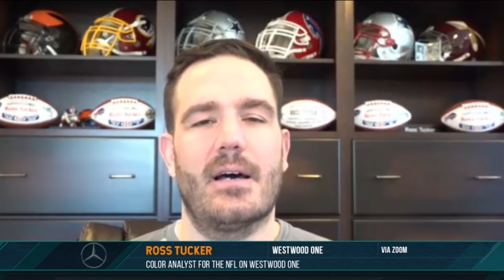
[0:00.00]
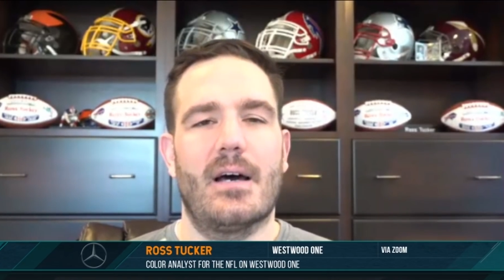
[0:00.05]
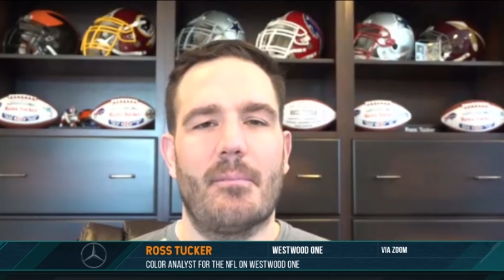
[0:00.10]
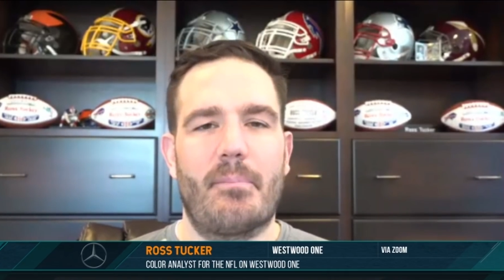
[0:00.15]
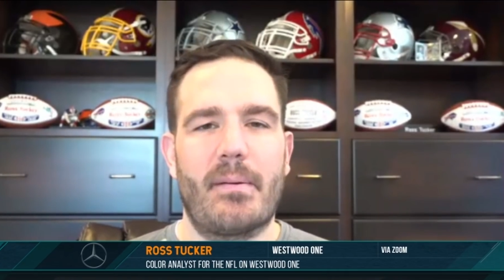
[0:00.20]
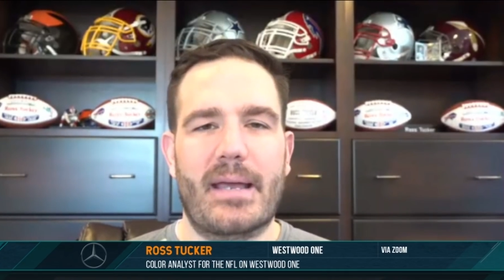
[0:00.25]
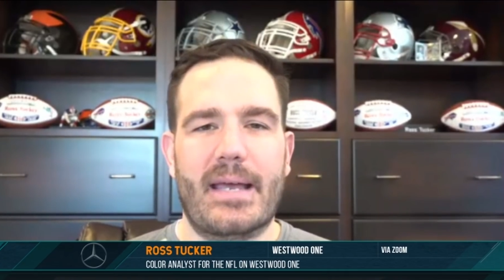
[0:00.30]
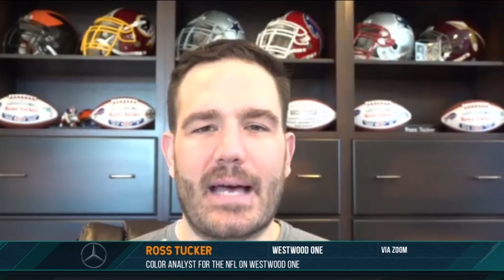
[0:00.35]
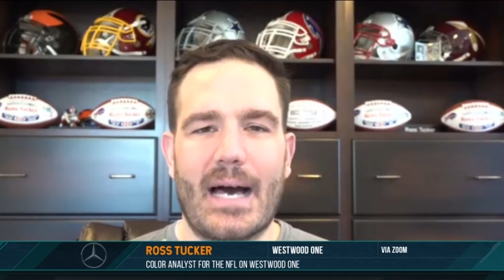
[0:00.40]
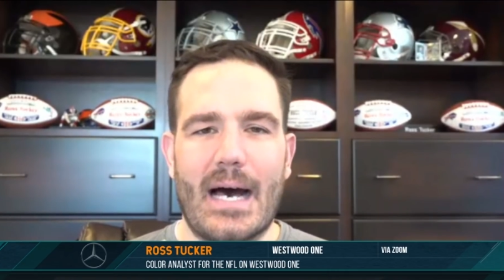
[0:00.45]

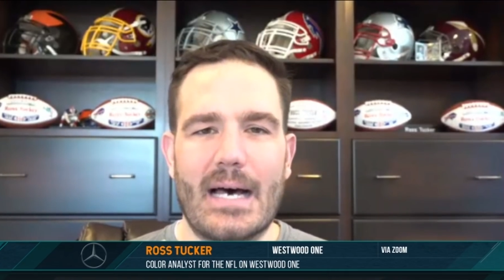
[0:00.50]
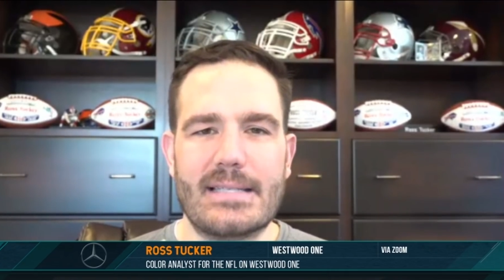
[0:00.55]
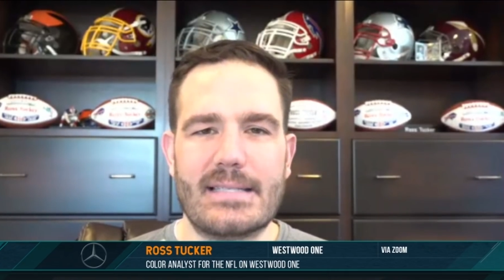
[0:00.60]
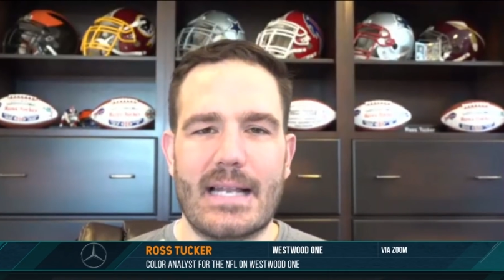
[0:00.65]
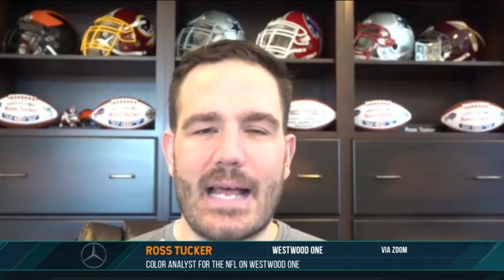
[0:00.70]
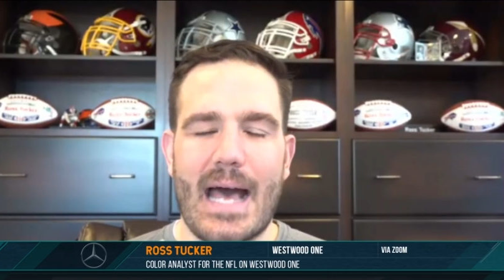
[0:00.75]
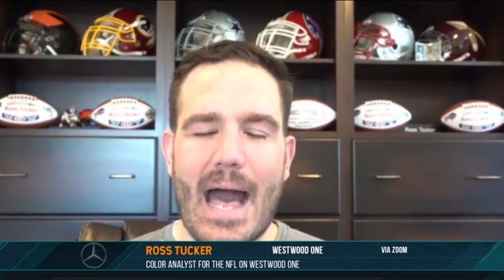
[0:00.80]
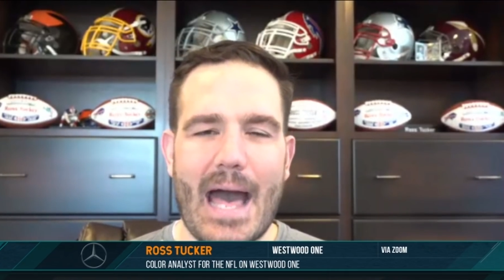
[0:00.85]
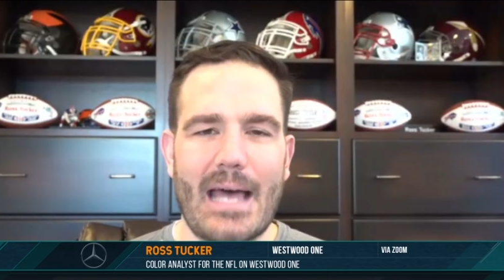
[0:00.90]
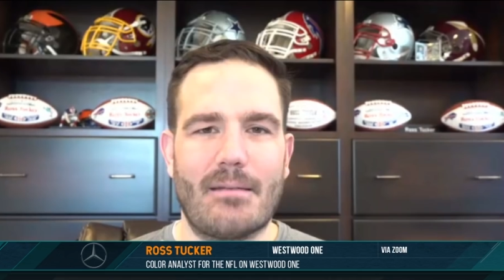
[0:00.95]
because it
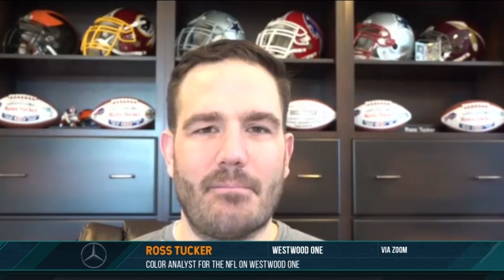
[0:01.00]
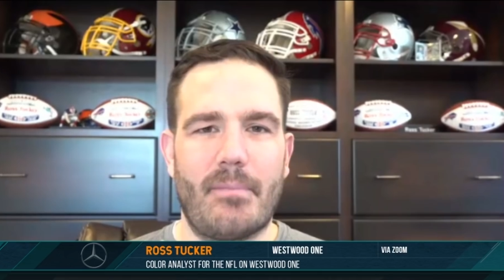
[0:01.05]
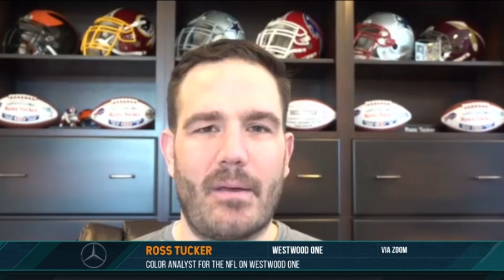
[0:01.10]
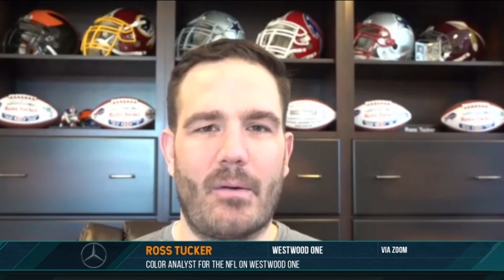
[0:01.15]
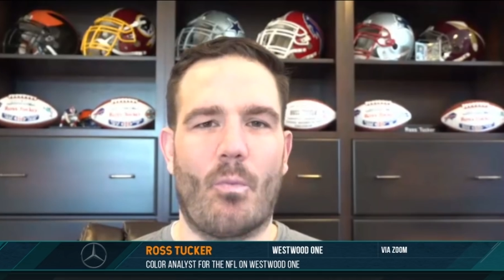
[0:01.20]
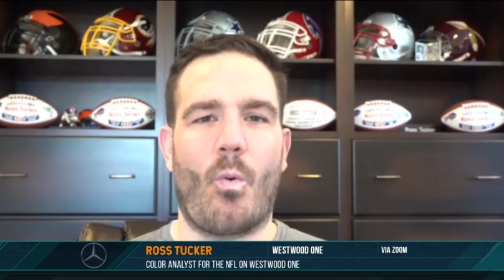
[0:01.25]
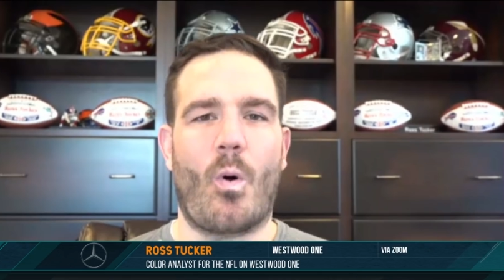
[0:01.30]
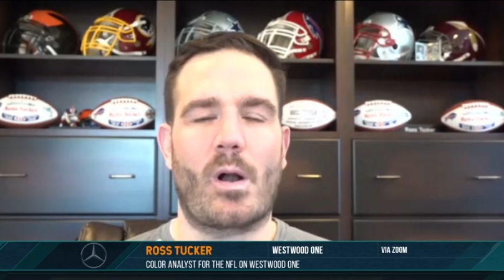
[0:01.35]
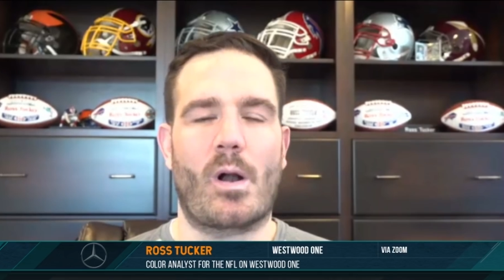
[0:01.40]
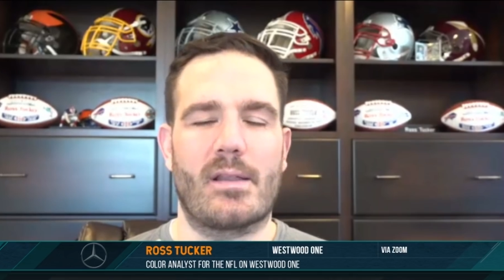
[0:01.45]
hadn't been
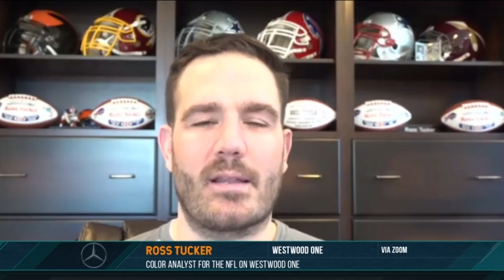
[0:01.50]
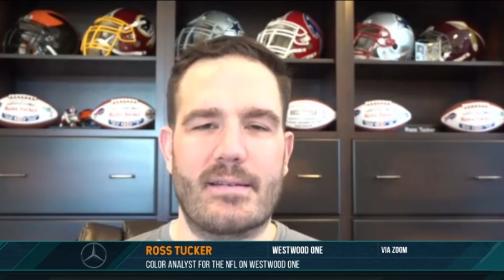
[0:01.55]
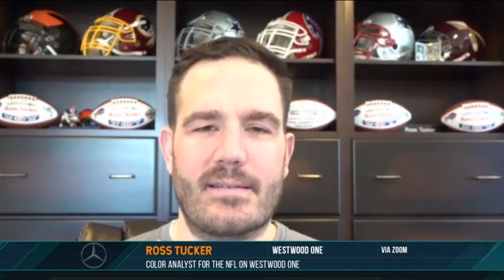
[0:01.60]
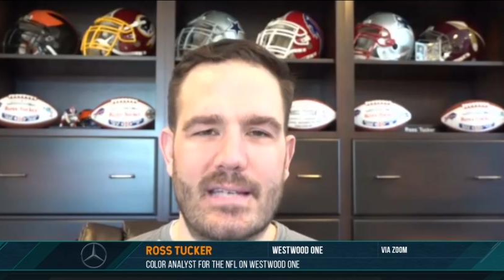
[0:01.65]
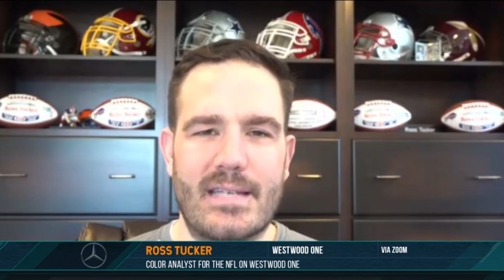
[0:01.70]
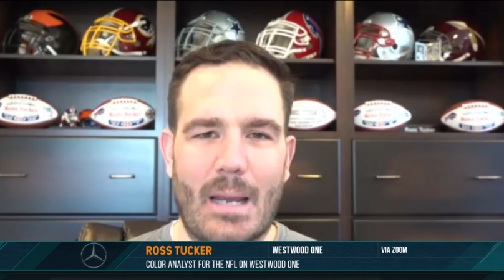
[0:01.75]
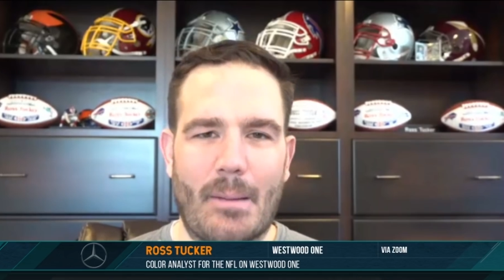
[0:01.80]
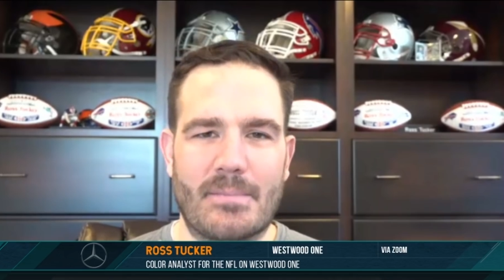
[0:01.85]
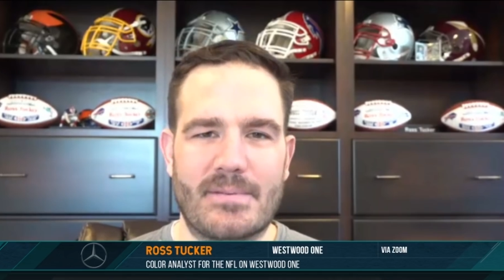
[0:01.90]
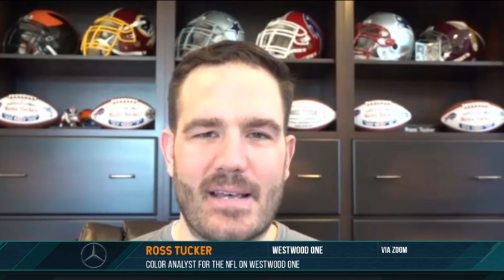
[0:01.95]
one of the
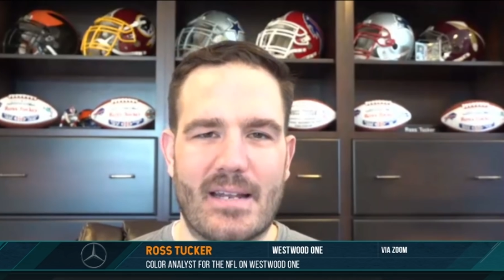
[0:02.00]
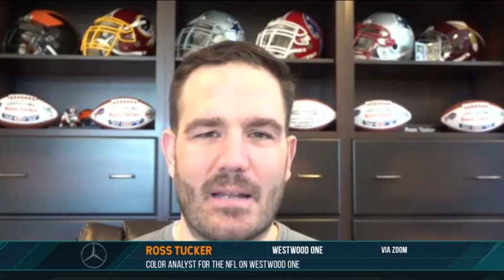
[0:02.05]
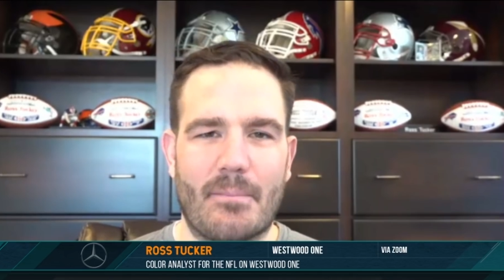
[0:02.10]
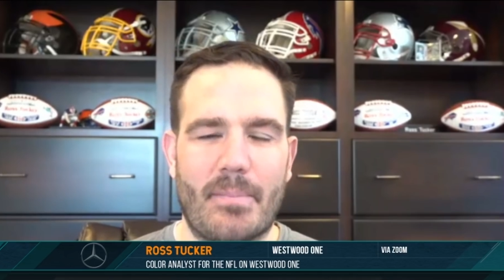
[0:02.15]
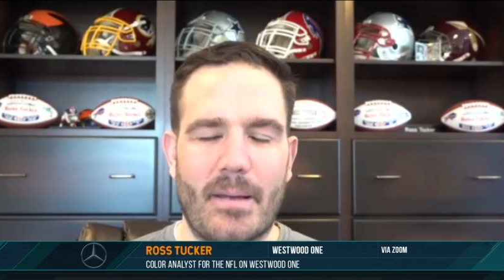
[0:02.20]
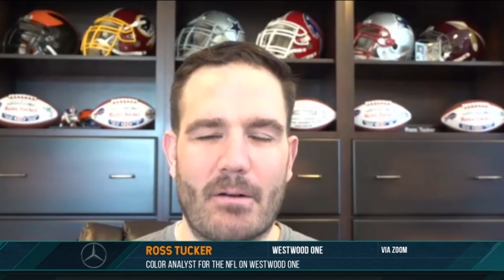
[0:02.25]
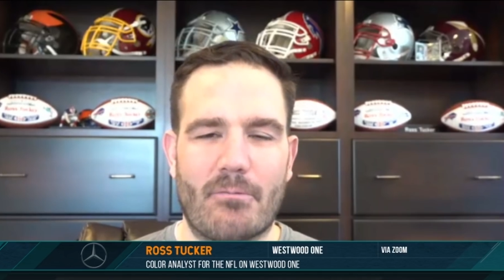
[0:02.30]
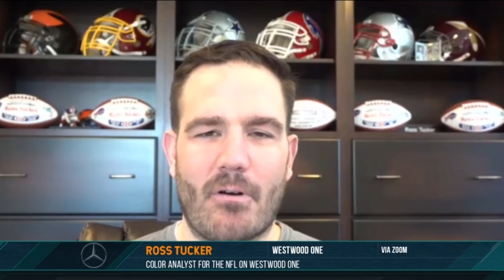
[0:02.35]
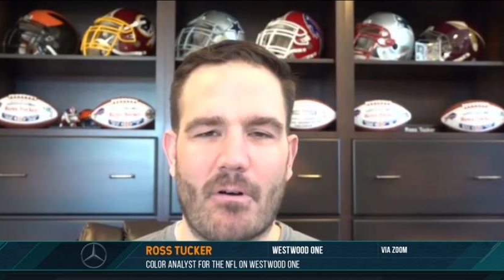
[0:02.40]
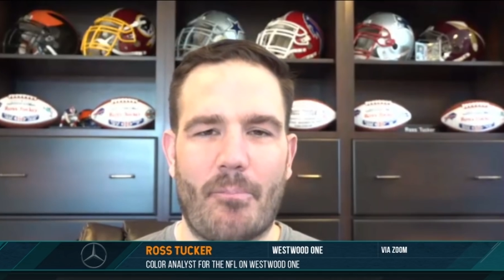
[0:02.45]
teams that had
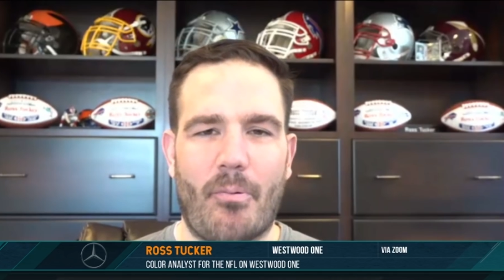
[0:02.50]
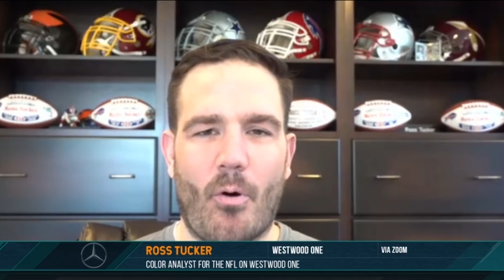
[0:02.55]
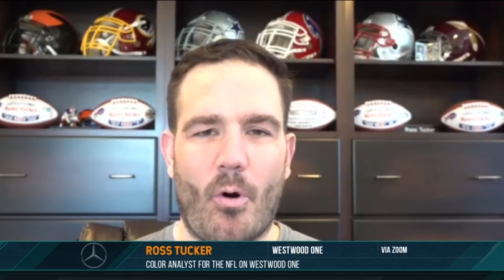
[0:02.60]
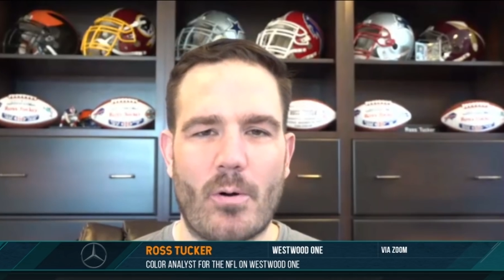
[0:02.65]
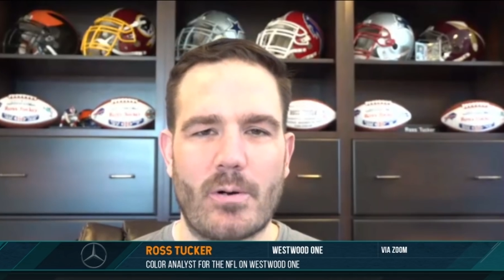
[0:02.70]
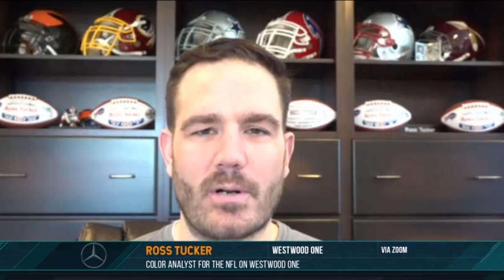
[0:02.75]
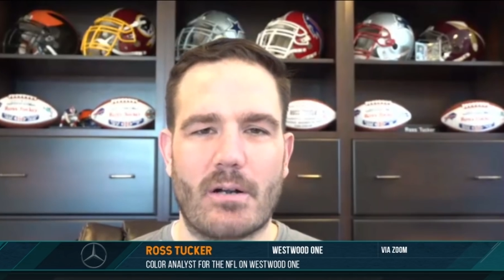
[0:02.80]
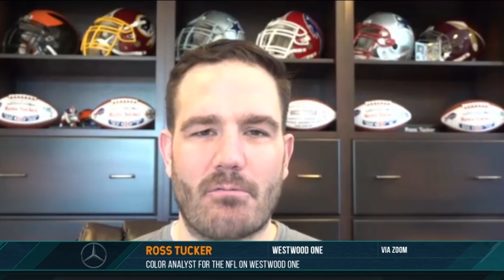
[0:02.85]
been reported.